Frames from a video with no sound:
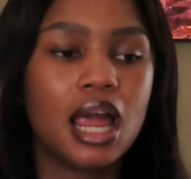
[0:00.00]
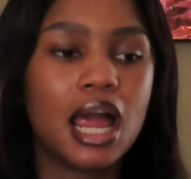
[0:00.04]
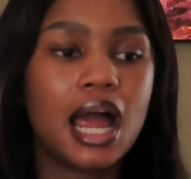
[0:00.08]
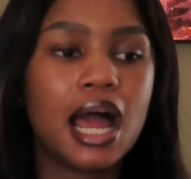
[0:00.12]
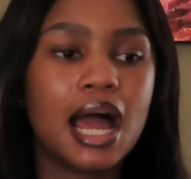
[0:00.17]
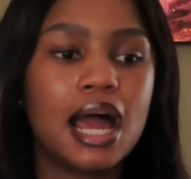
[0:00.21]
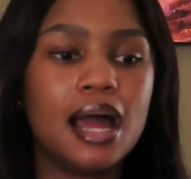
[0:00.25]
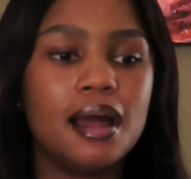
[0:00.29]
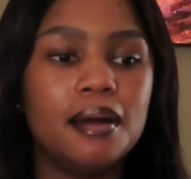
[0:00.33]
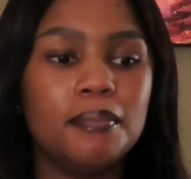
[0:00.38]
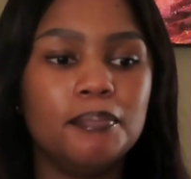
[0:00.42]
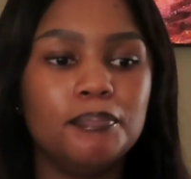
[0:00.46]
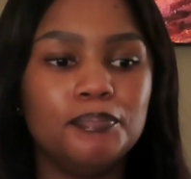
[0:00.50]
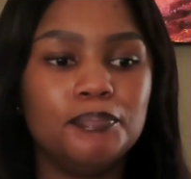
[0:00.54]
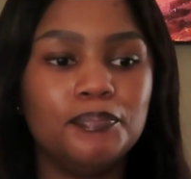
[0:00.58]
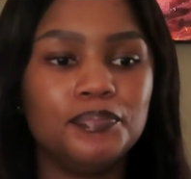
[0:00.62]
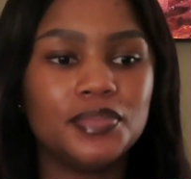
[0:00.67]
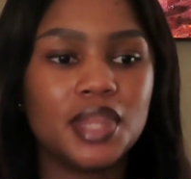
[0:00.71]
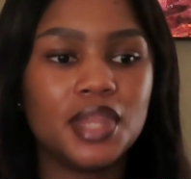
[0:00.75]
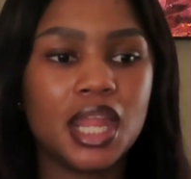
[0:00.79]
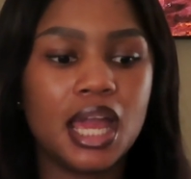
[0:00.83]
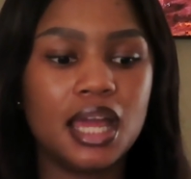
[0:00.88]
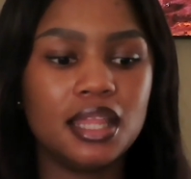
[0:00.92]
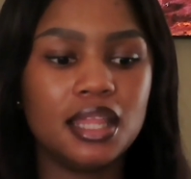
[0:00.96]
And
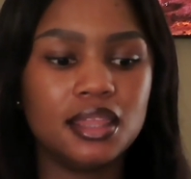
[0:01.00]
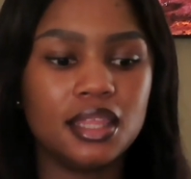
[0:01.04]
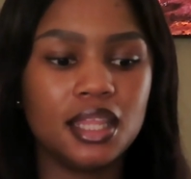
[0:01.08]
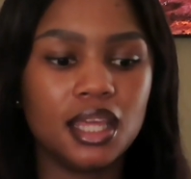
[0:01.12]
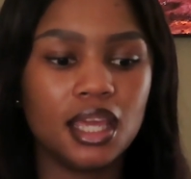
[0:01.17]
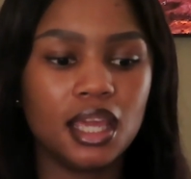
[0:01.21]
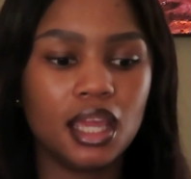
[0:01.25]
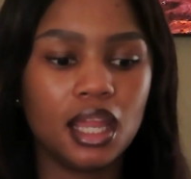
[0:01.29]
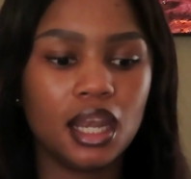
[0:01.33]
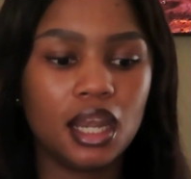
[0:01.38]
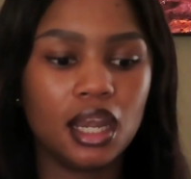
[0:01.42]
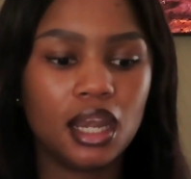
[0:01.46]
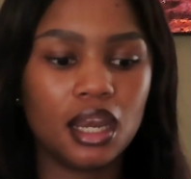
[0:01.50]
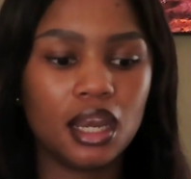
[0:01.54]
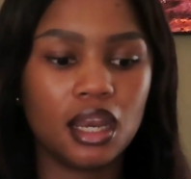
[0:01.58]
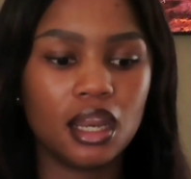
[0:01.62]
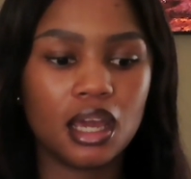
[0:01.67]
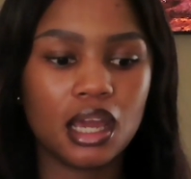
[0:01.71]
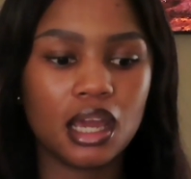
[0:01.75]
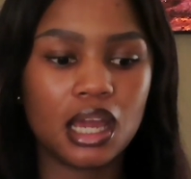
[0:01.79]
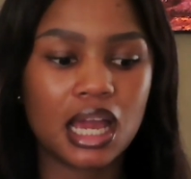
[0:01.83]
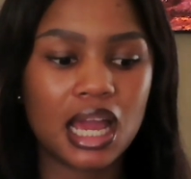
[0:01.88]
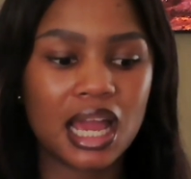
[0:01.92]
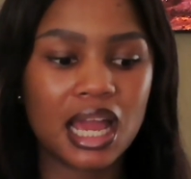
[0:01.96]

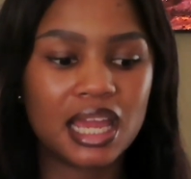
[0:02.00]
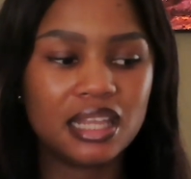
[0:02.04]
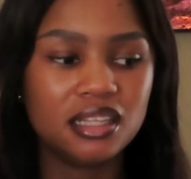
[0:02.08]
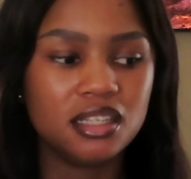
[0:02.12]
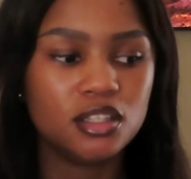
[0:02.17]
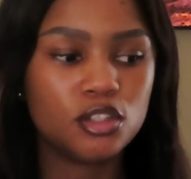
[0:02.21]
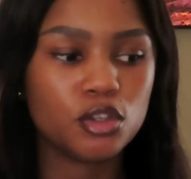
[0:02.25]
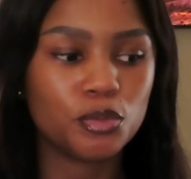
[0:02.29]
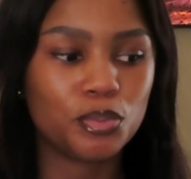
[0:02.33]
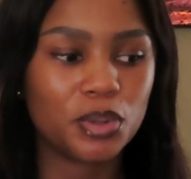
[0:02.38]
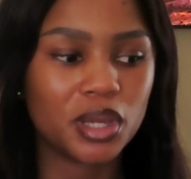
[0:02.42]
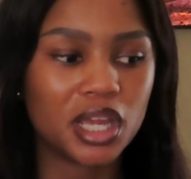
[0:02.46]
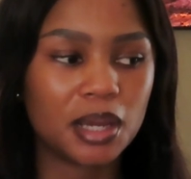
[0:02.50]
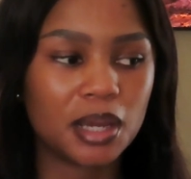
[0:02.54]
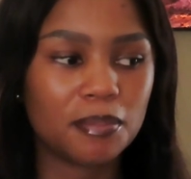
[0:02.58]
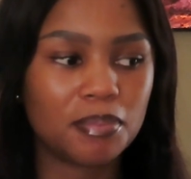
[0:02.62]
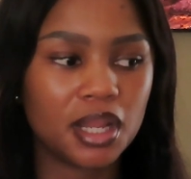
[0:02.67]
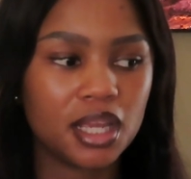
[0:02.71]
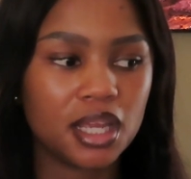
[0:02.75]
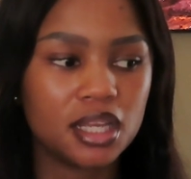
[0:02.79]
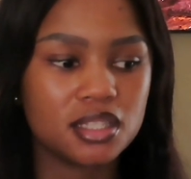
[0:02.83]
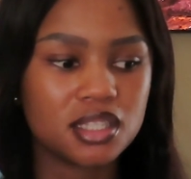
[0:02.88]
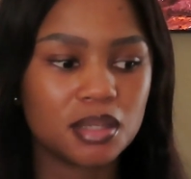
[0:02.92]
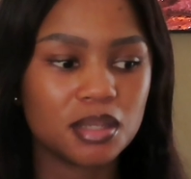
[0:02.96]
then I need to pick up
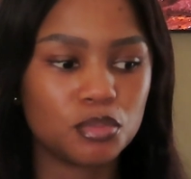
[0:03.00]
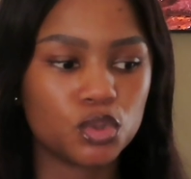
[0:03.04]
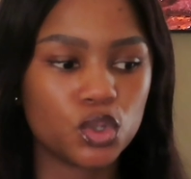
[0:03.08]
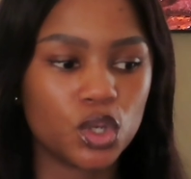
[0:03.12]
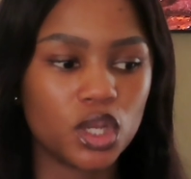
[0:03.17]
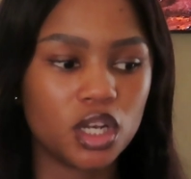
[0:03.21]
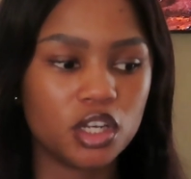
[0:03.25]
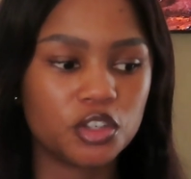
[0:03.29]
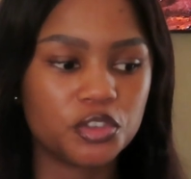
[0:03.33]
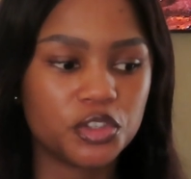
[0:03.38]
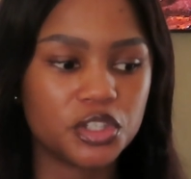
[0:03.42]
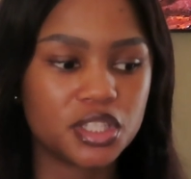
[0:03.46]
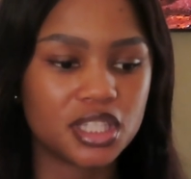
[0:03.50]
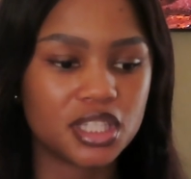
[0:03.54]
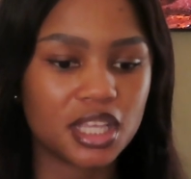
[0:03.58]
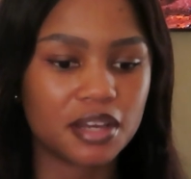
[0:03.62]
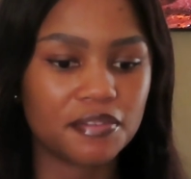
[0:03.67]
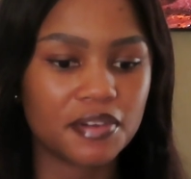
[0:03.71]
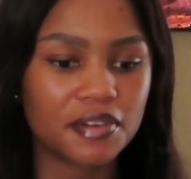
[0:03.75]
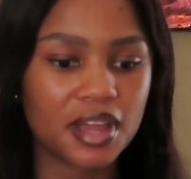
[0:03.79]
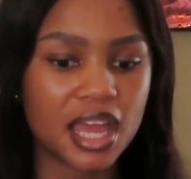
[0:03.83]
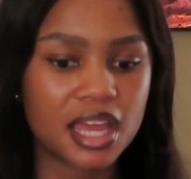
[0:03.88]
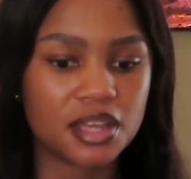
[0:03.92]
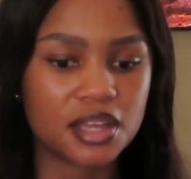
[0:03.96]
like some toiletry
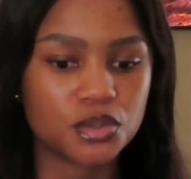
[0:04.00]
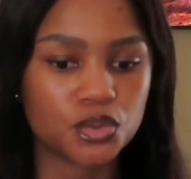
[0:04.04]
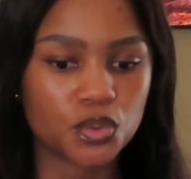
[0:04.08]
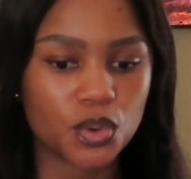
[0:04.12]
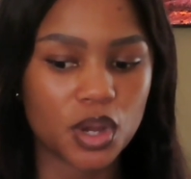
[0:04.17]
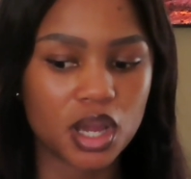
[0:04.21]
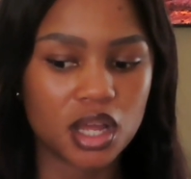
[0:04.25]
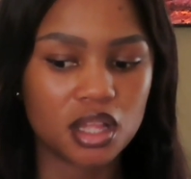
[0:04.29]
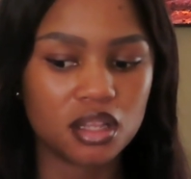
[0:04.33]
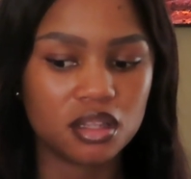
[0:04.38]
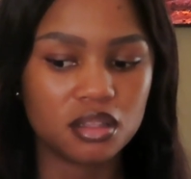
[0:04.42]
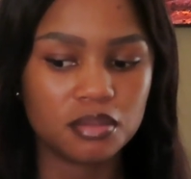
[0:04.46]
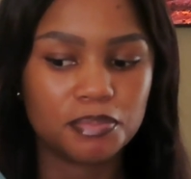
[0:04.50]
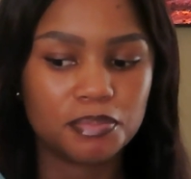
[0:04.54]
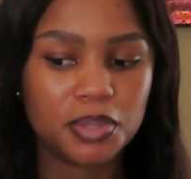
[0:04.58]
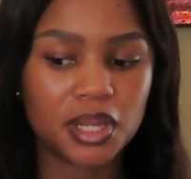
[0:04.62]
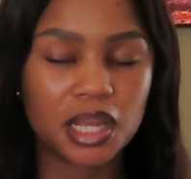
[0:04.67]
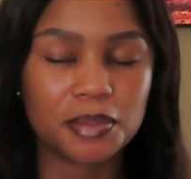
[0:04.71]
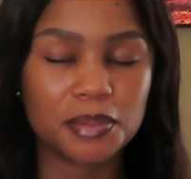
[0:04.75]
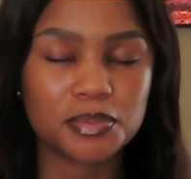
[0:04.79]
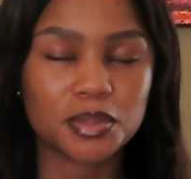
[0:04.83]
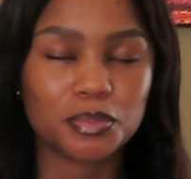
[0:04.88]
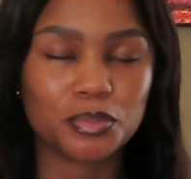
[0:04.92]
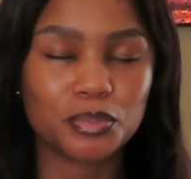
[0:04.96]
stuff as well,
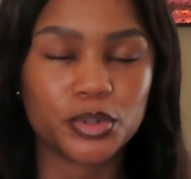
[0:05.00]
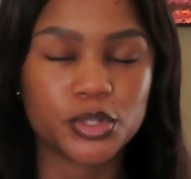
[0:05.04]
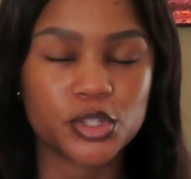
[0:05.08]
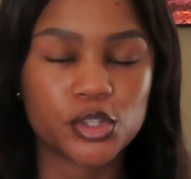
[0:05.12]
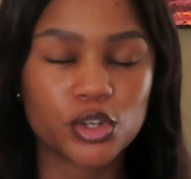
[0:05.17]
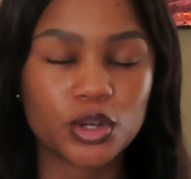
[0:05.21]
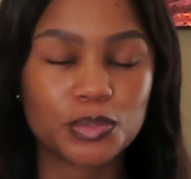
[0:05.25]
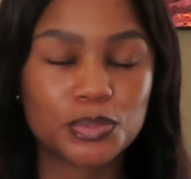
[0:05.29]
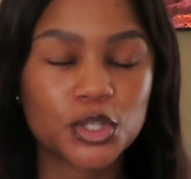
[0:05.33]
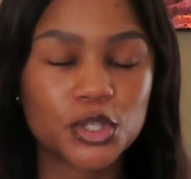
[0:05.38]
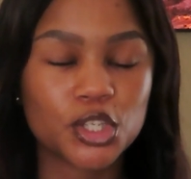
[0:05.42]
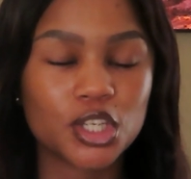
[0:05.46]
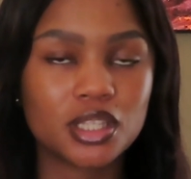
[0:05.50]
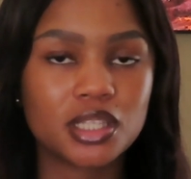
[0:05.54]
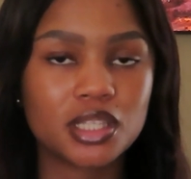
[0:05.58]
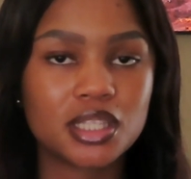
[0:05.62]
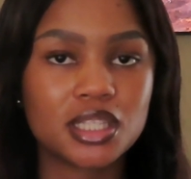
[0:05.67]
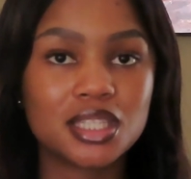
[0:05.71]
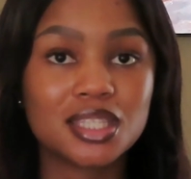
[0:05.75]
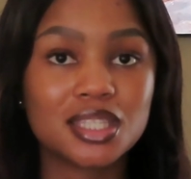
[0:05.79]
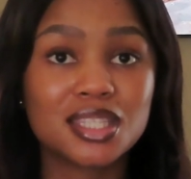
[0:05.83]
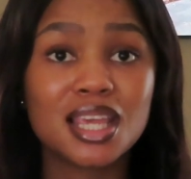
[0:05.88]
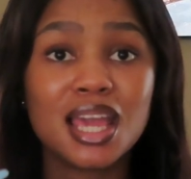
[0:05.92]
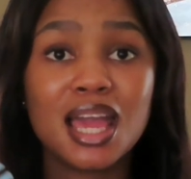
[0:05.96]
pick up some
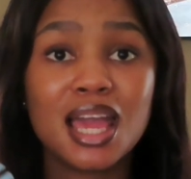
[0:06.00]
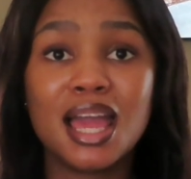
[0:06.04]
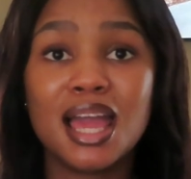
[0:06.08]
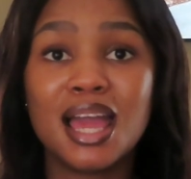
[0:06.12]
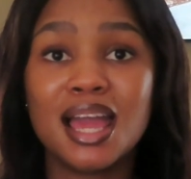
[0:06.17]
prescriptions.